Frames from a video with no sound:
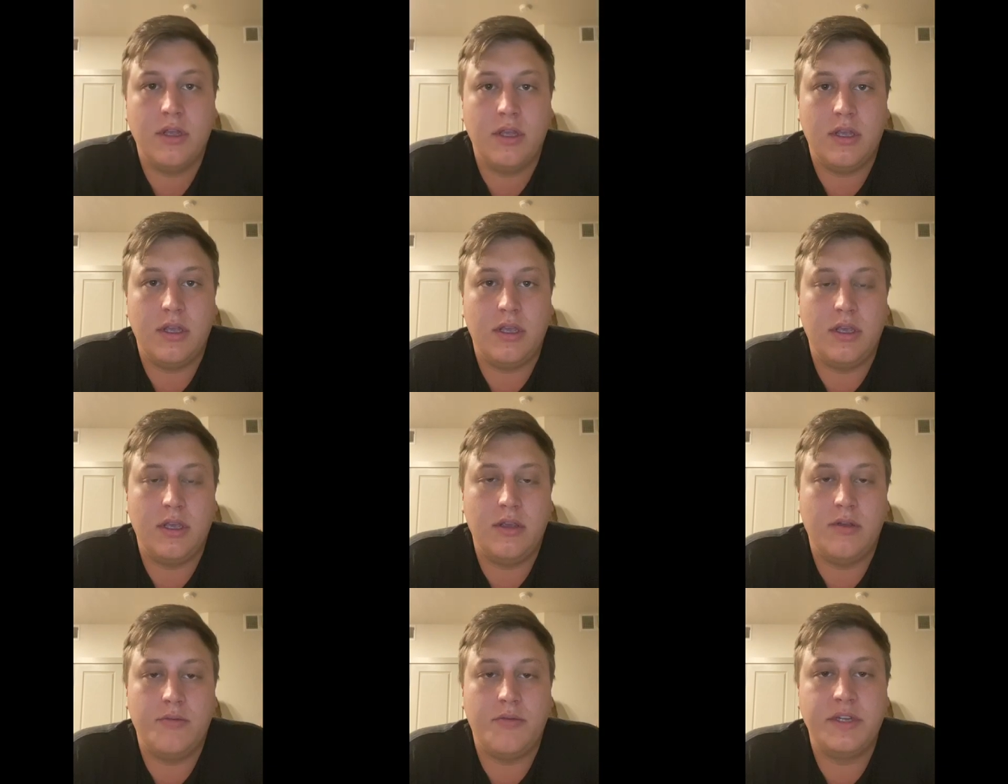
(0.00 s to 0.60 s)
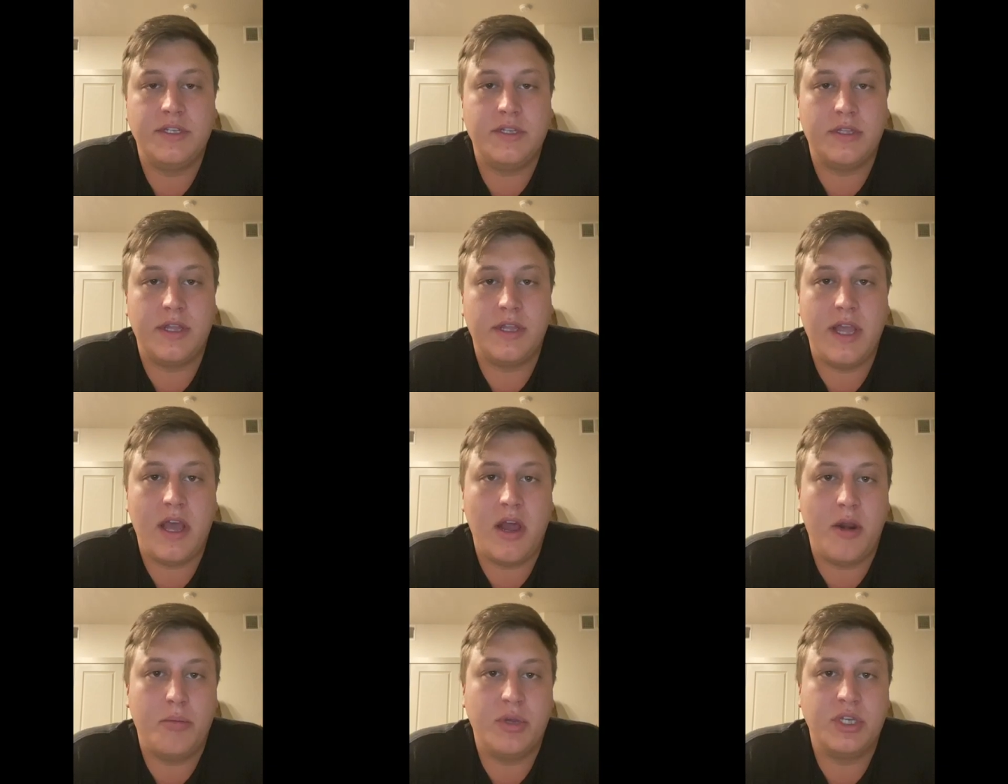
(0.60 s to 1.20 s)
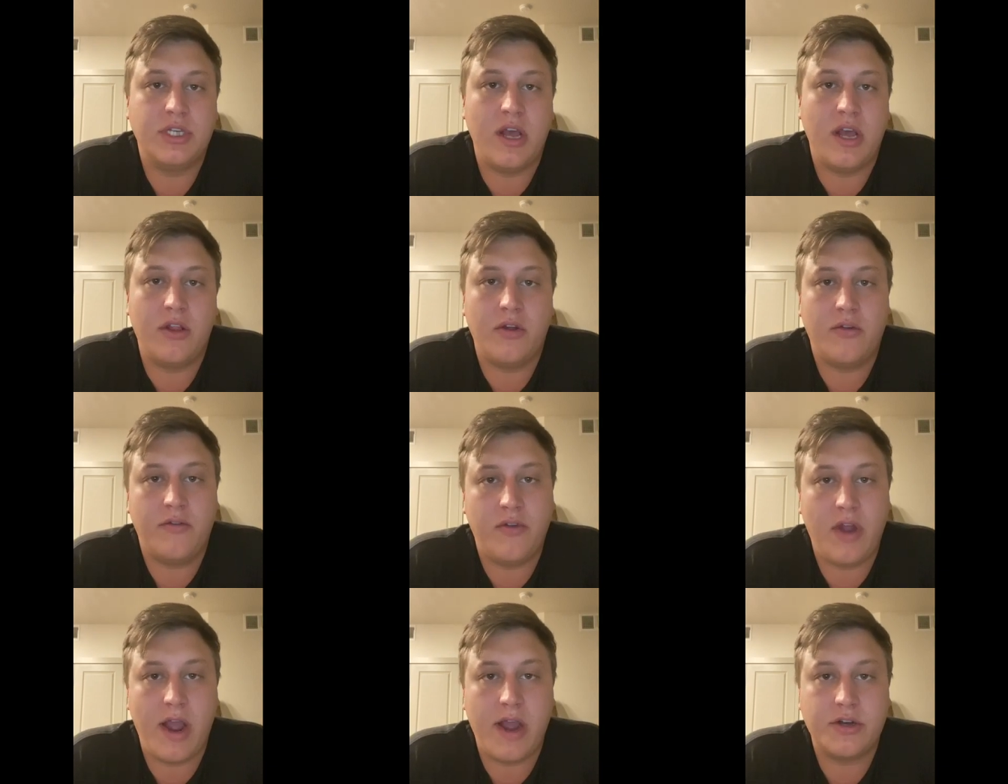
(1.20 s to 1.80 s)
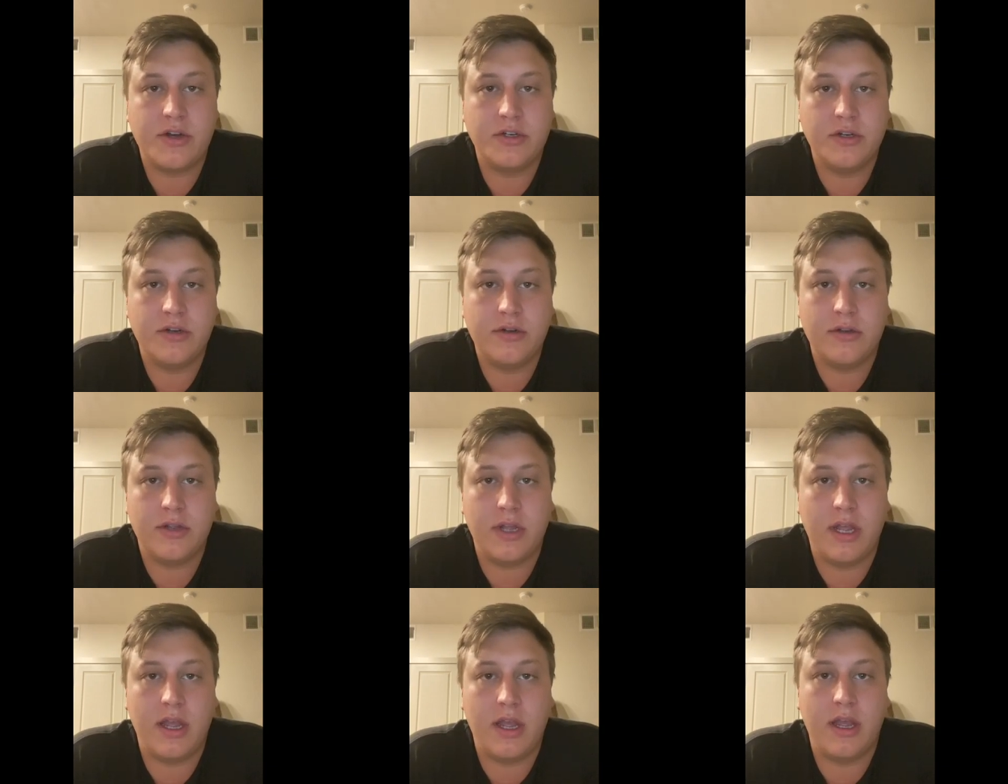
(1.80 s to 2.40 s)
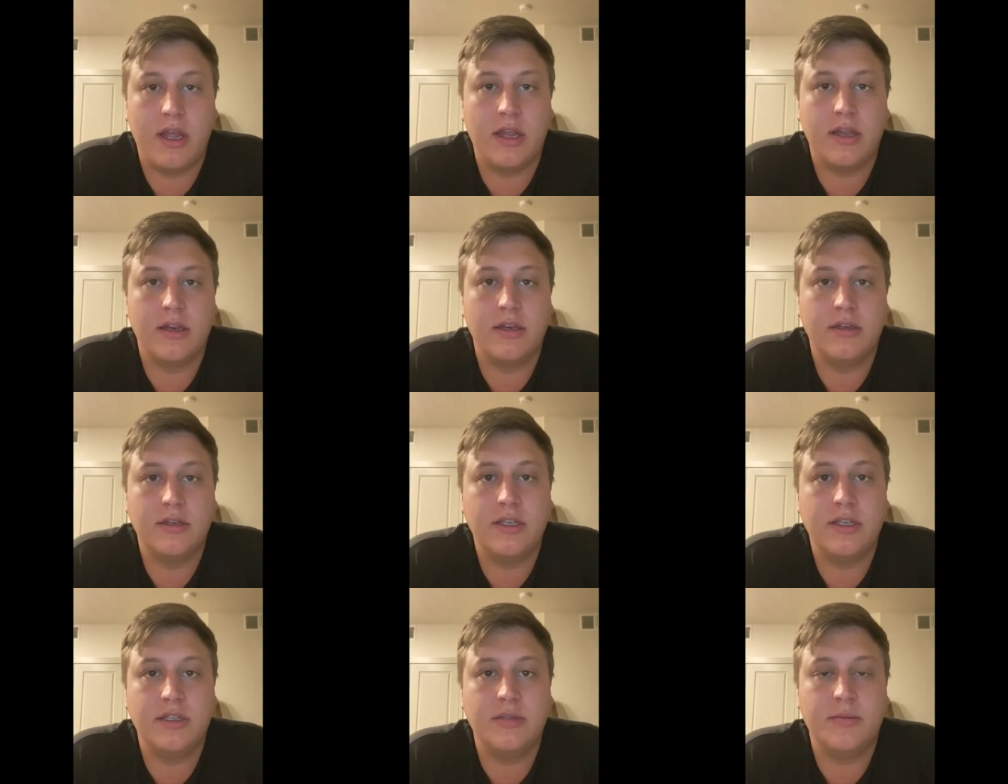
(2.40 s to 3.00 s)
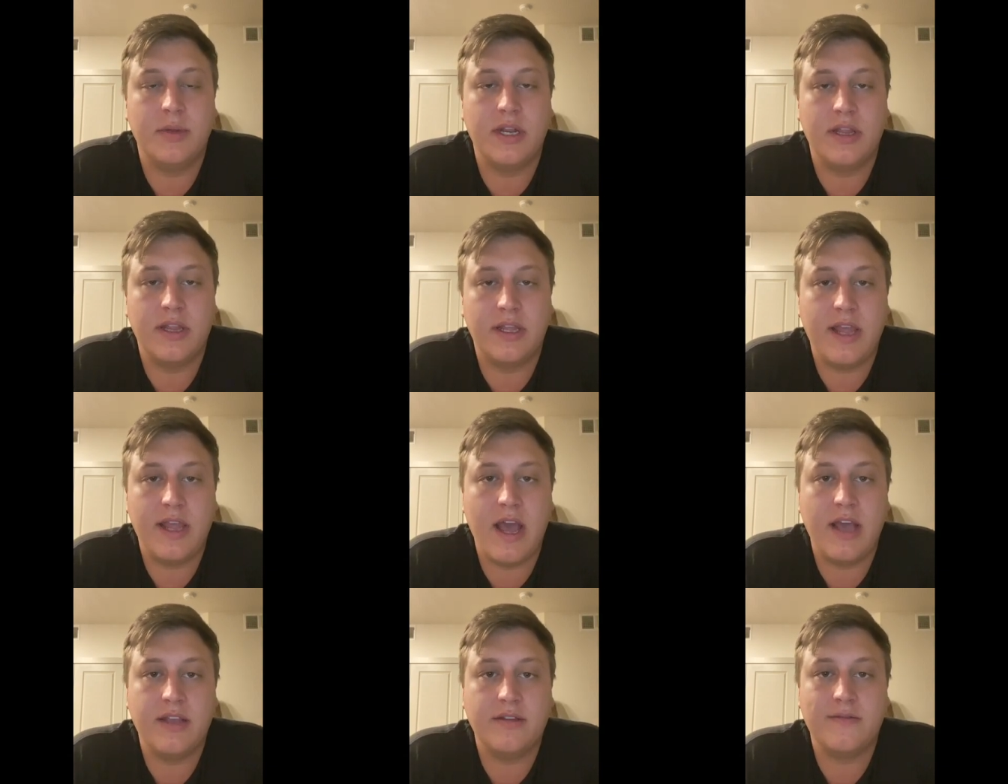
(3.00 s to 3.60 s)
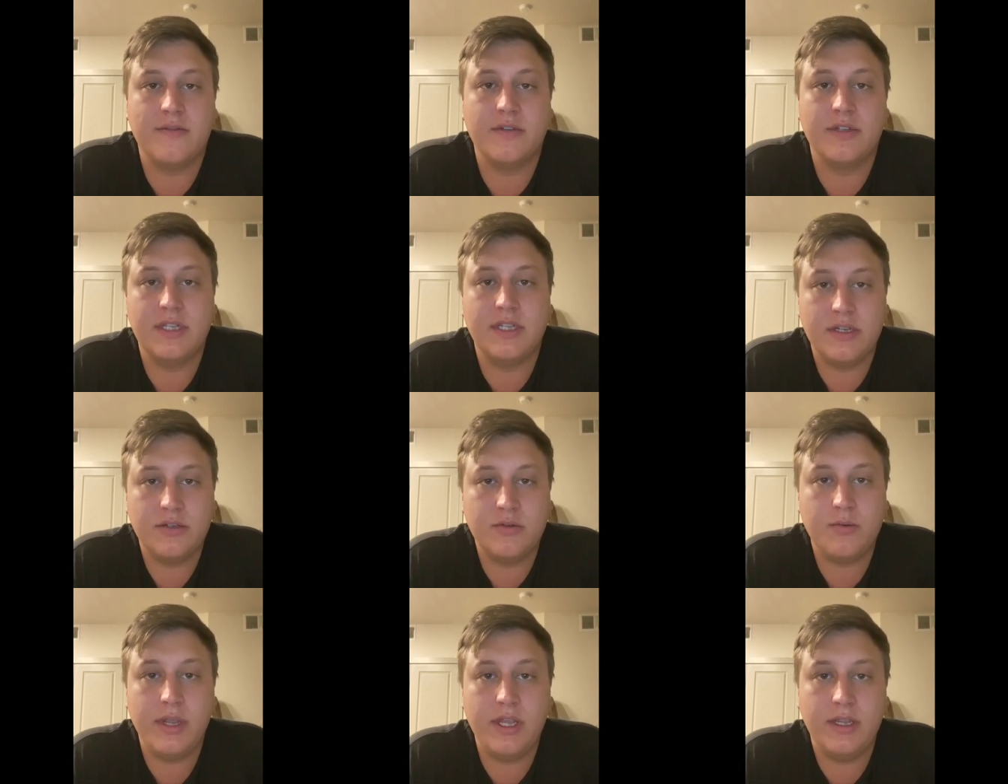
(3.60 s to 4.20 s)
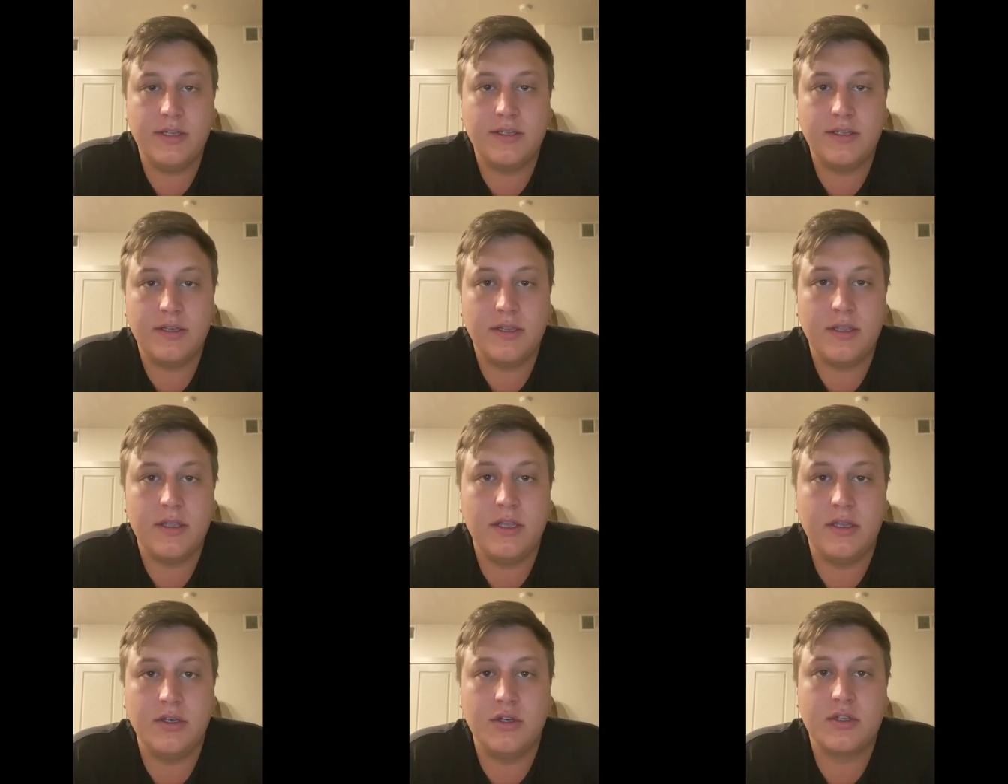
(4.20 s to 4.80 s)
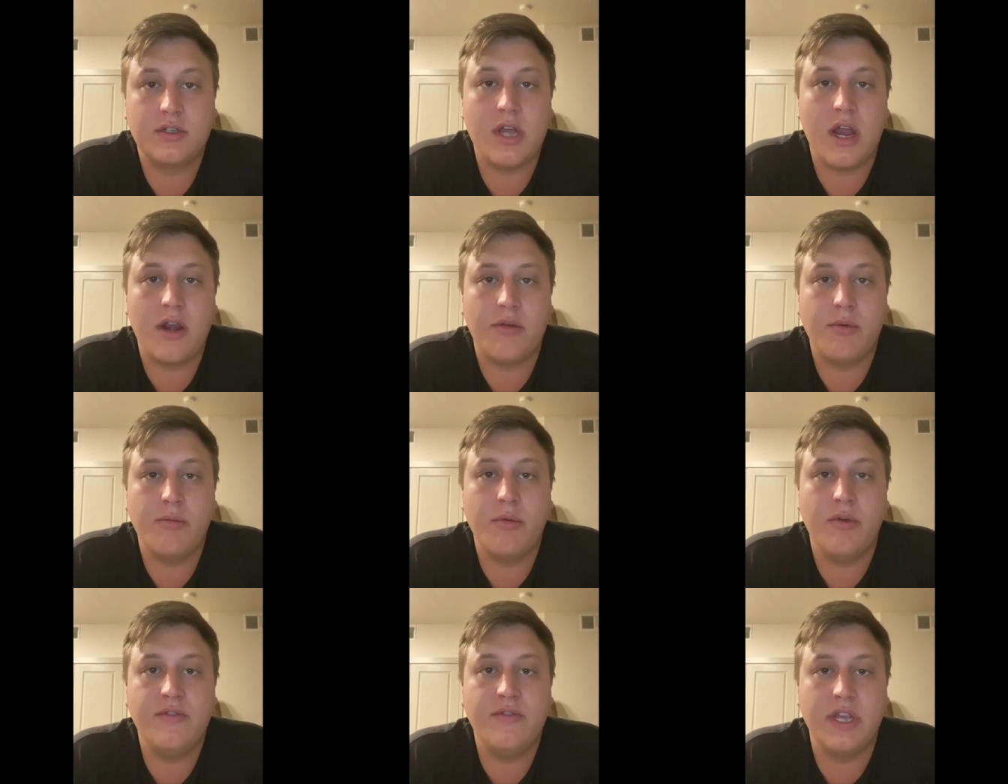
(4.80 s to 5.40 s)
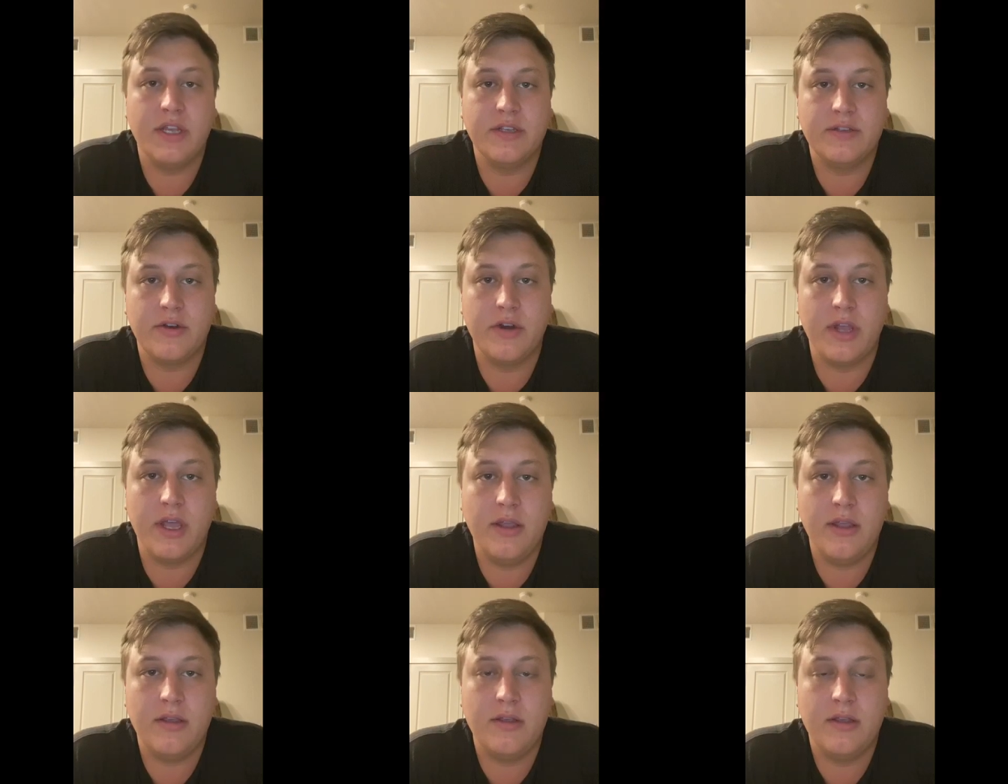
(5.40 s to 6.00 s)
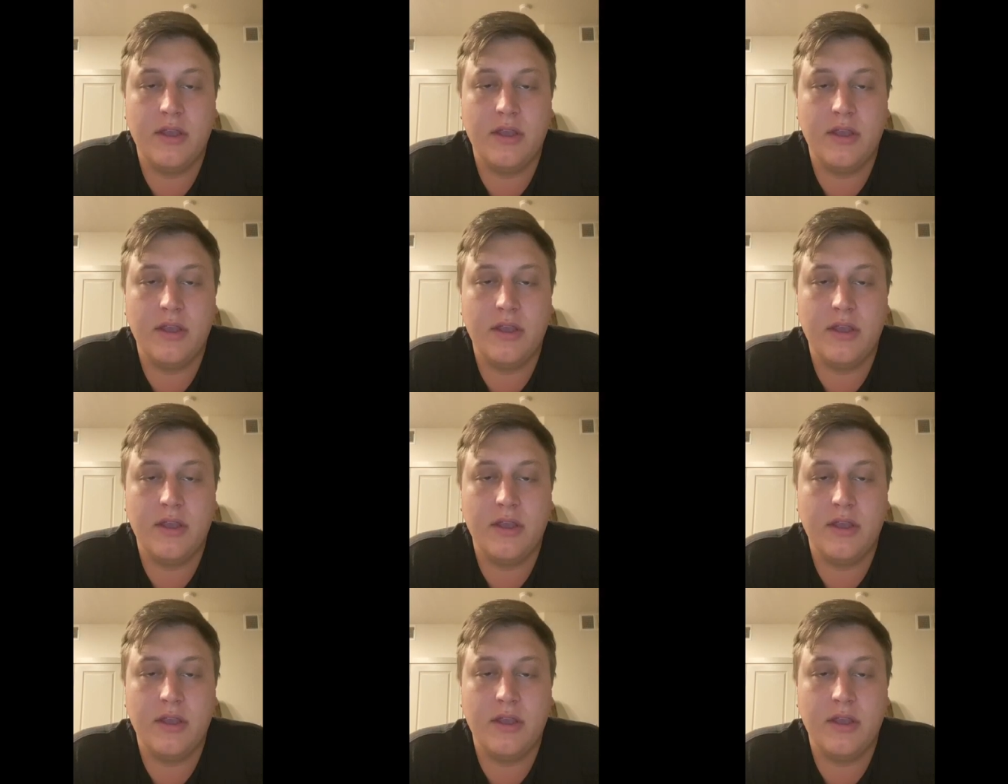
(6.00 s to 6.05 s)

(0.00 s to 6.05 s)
He recently had a patellar fracture and he's been in the cast for 6 weeks. He just got it removed yesterday.